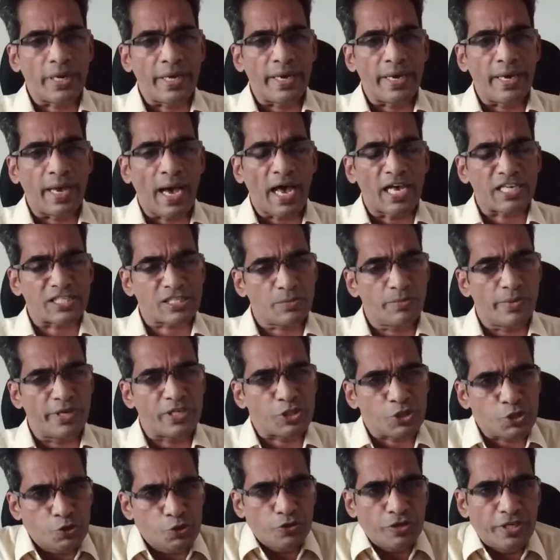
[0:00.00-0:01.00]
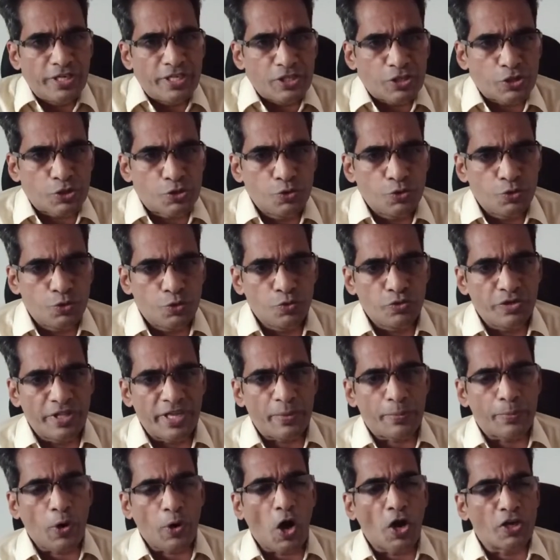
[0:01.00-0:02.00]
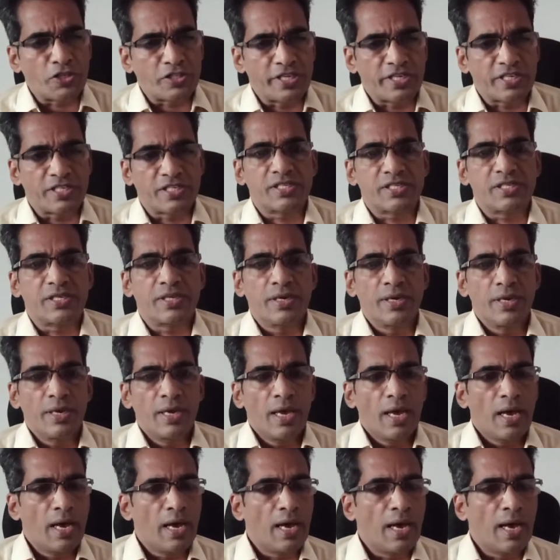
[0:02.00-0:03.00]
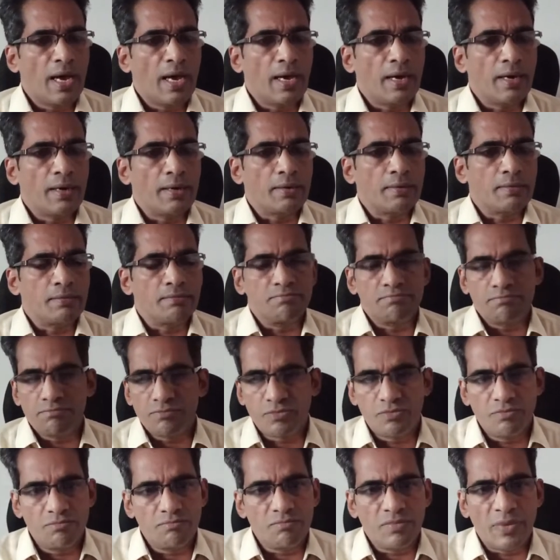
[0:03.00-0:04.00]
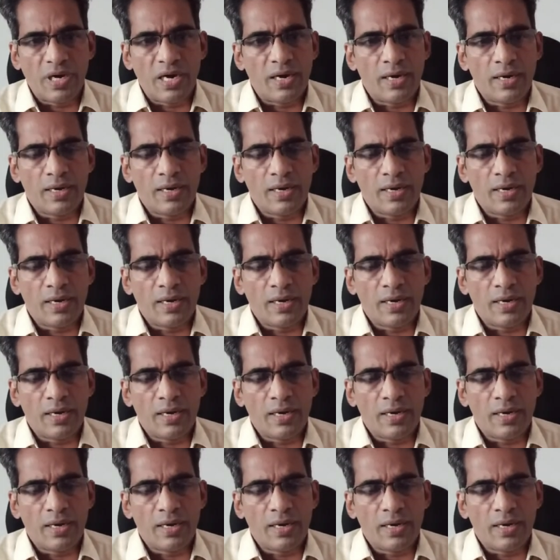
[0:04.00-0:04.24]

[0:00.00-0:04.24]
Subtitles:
I ask my students to do their projects, I'm